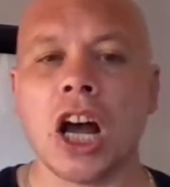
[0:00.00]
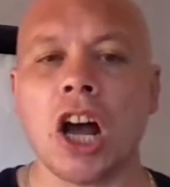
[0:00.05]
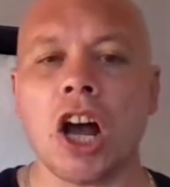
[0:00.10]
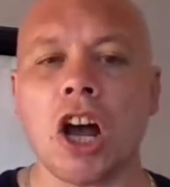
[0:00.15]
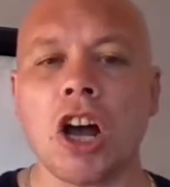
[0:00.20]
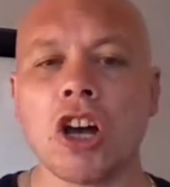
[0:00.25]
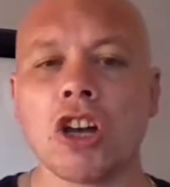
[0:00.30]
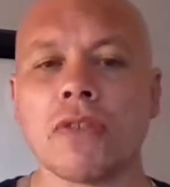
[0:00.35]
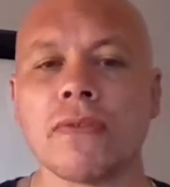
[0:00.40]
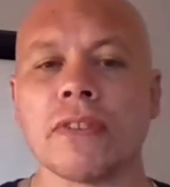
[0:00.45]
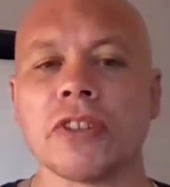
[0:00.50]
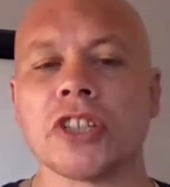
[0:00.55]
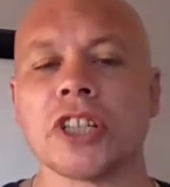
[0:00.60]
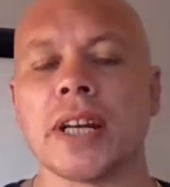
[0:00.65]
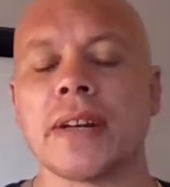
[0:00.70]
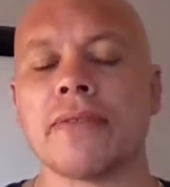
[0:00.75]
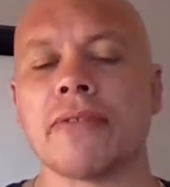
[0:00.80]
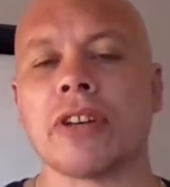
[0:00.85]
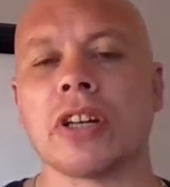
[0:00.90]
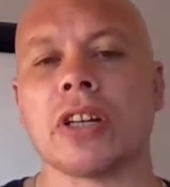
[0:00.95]

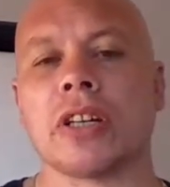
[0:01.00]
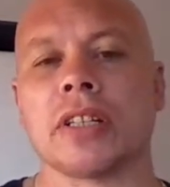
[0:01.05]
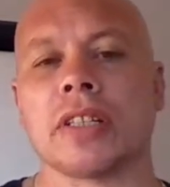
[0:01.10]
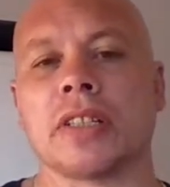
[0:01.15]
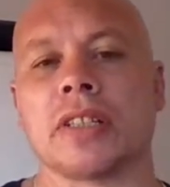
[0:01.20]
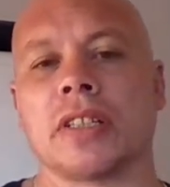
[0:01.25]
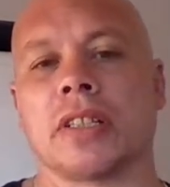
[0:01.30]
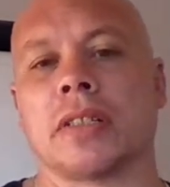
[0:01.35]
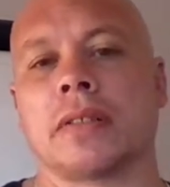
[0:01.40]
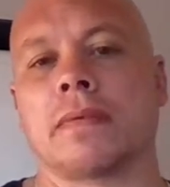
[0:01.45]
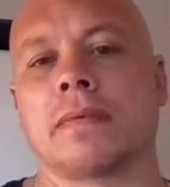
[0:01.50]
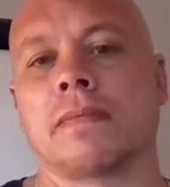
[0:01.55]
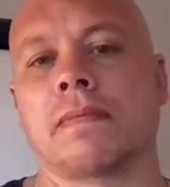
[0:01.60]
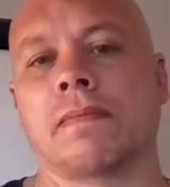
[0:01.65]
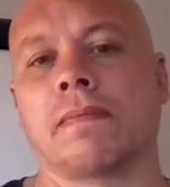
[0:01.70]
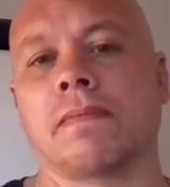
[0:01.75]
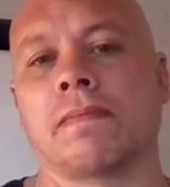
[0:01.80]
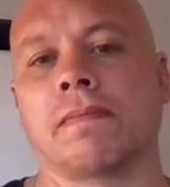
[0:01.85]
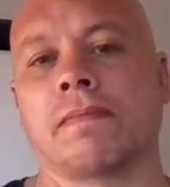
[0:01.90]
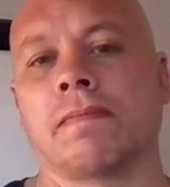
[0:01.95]
Overgeneralizing.
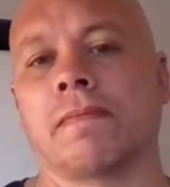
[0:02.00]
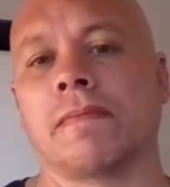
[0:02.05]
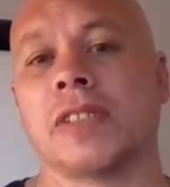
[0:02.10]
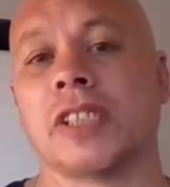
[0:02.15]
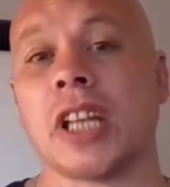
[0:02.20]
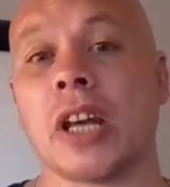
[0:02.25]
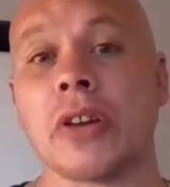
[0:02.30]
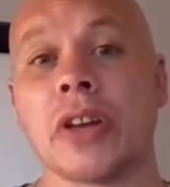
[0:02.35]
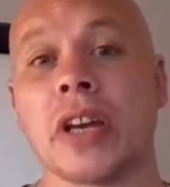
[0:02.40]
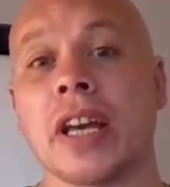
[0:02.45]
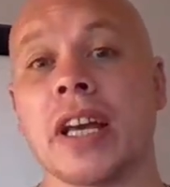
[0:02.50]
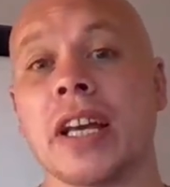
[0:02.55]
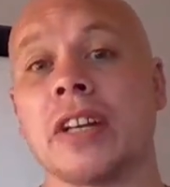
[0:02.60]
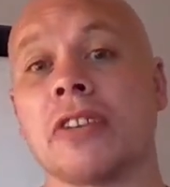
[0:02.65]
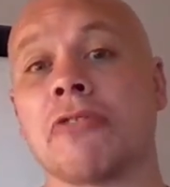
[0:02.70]
So you hit a